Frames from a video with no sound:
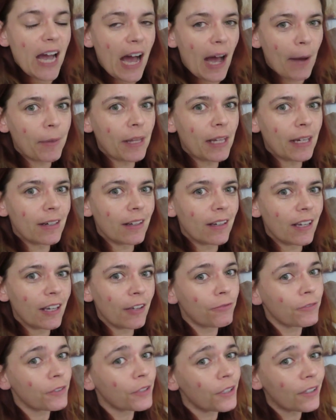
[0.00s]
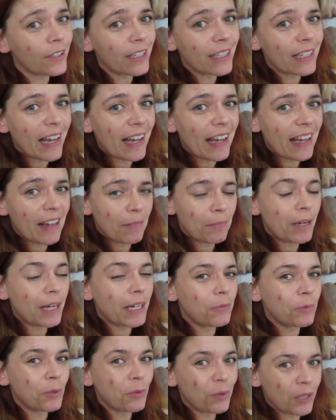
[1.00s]
I mean, if Kira and I had
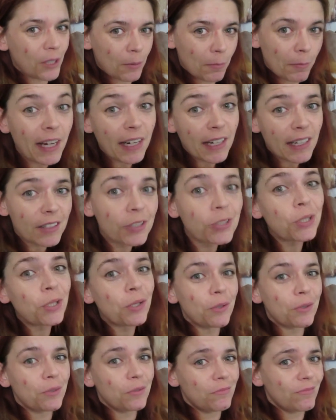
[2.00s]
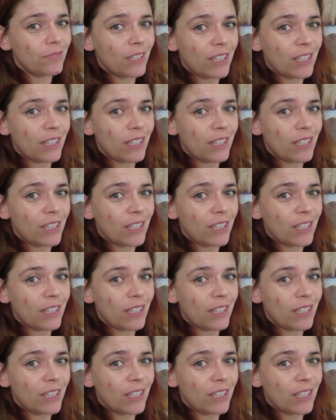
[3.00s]
money, we would spend it too.